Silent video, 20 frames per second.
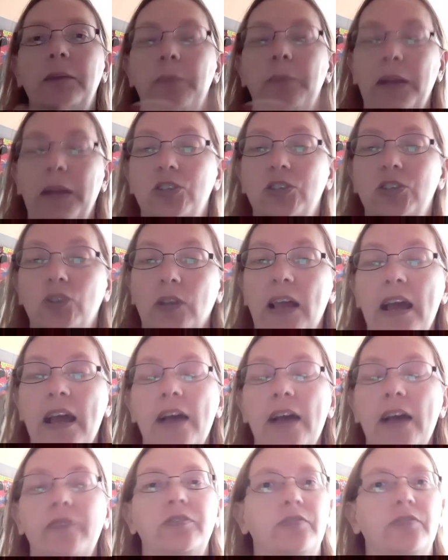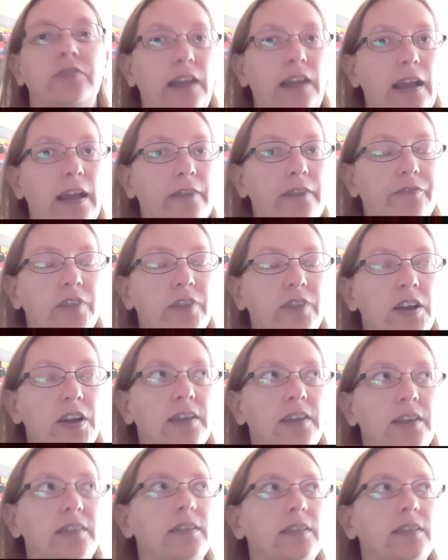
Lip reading: It makes you laugh and have fun.